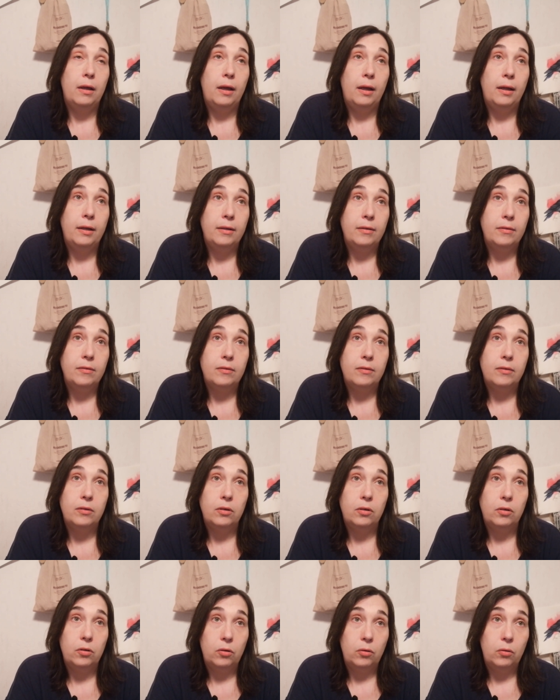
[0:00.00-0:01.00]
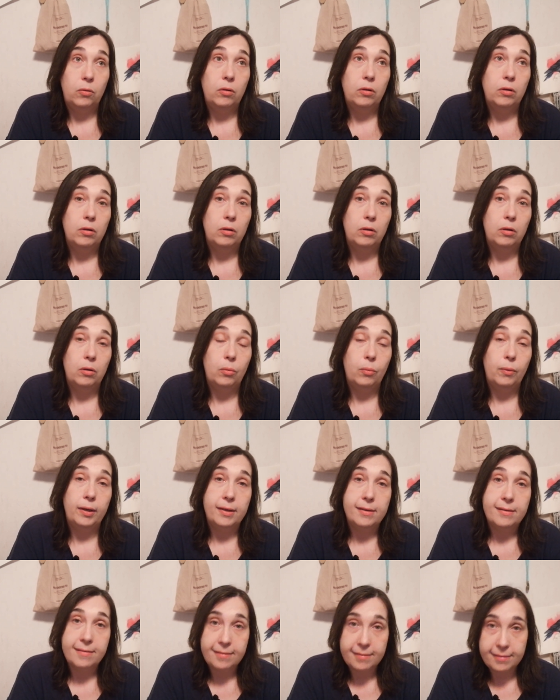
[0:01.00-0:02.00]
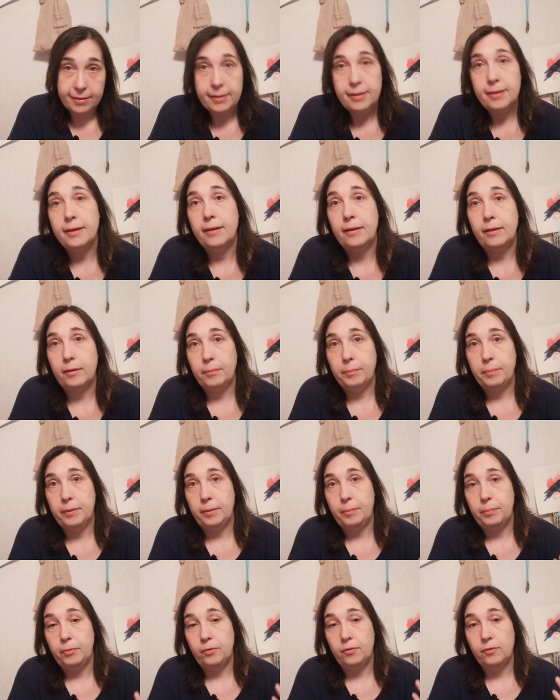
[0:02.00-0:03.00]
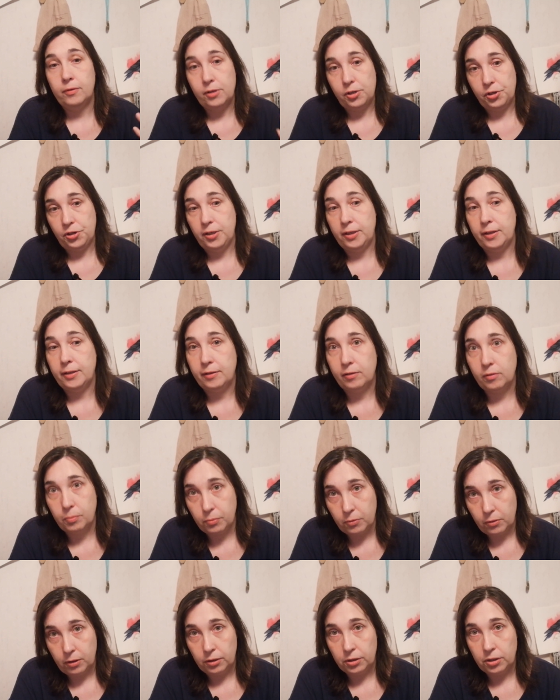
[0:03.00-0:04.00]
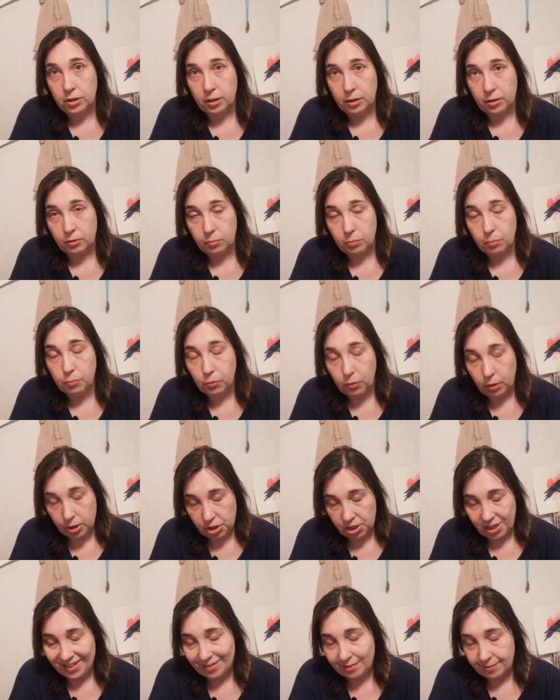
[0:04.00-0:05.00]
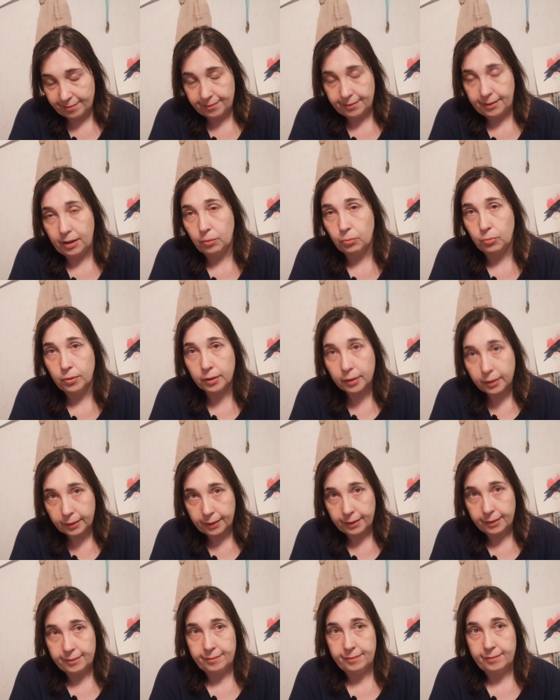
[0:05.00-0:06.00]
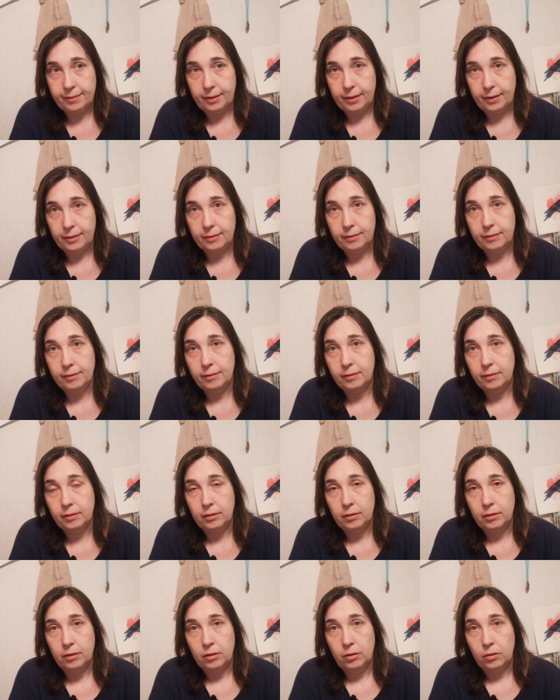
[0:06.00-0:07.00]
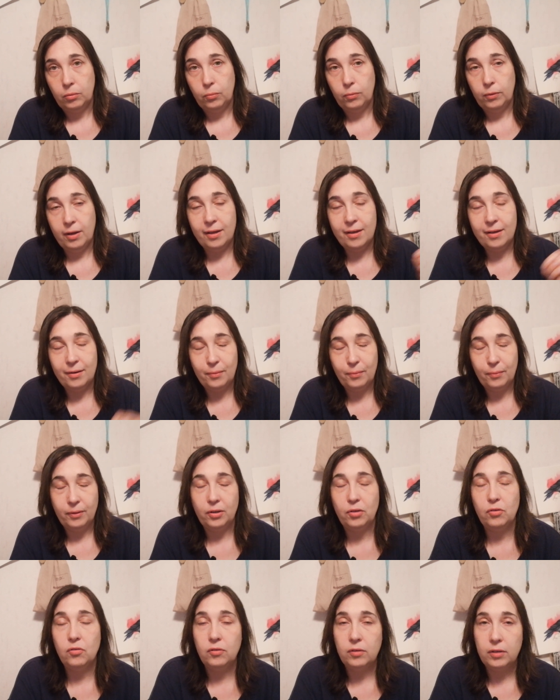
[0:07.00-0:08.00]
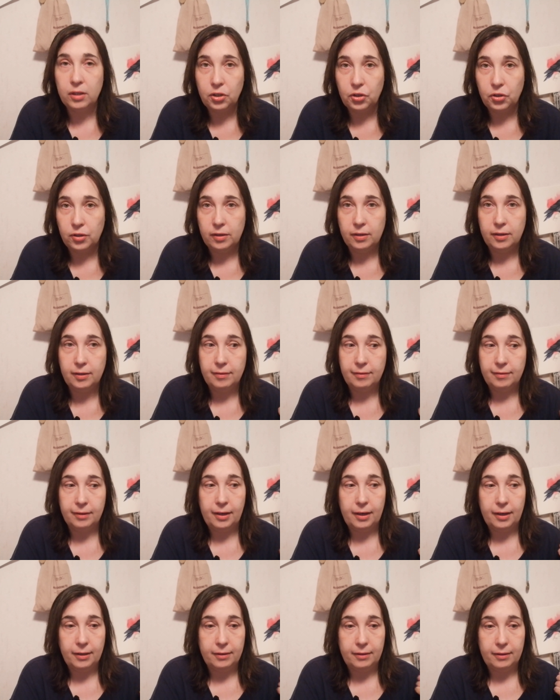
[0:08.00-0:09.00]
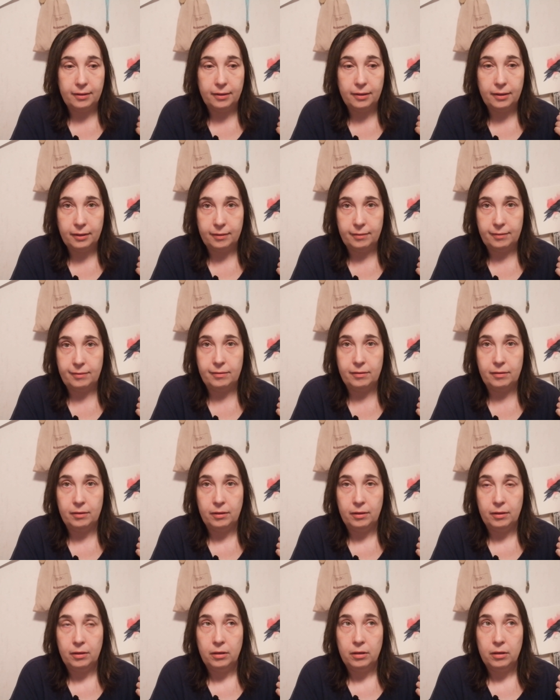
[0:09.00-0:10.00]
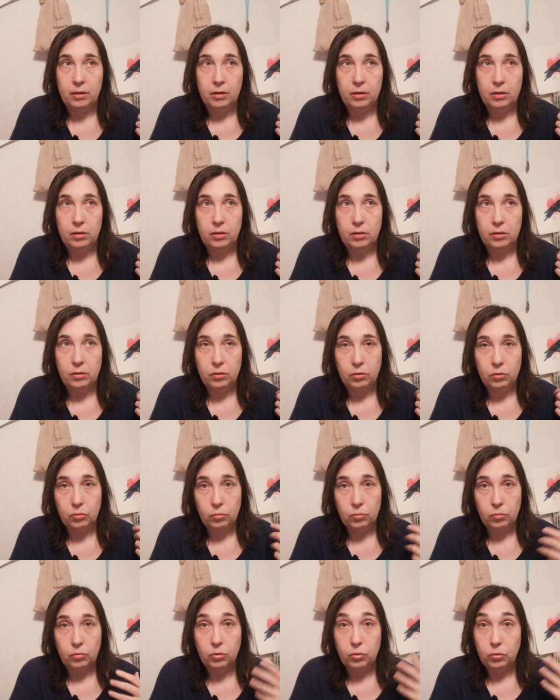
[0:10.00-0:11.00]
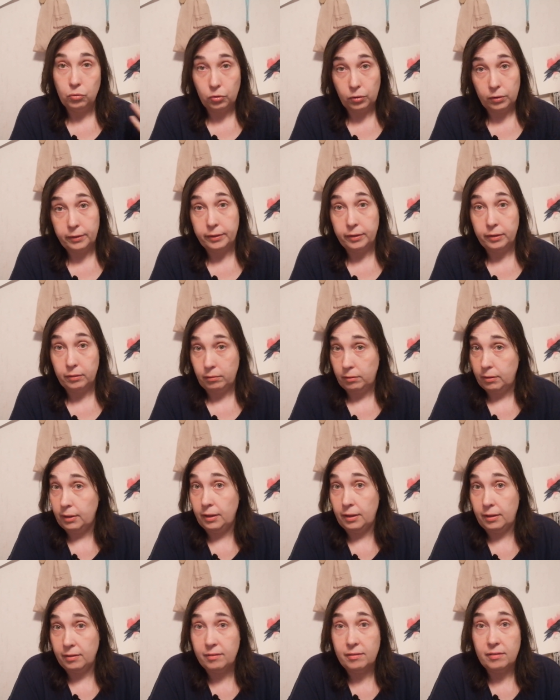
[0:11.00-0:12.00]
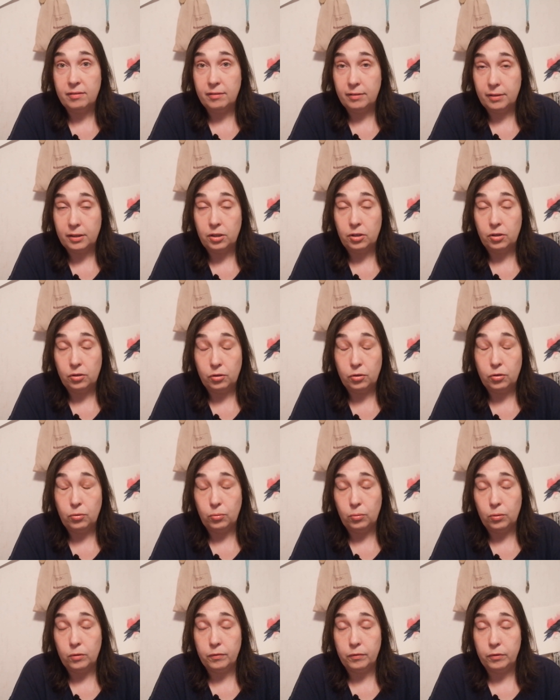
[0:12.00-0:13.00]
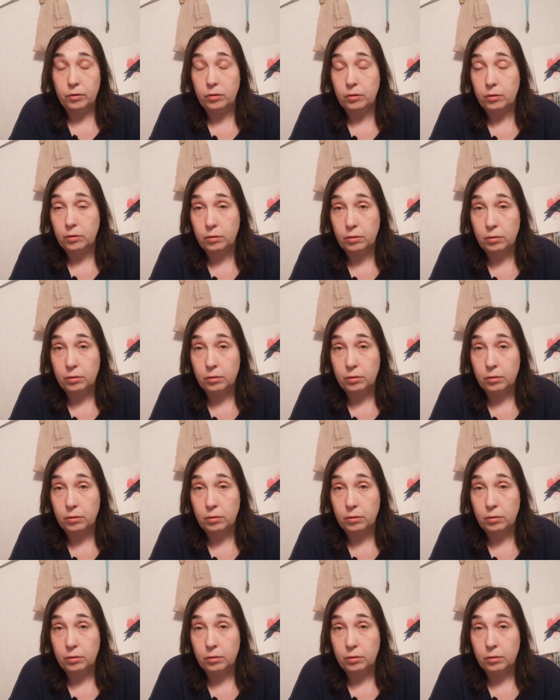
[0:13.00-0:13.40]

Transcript: And it's, you know, when I see other people stitching these projects, I realize that when you stitch these kind of things, you usually, I guess, stitch 2/2.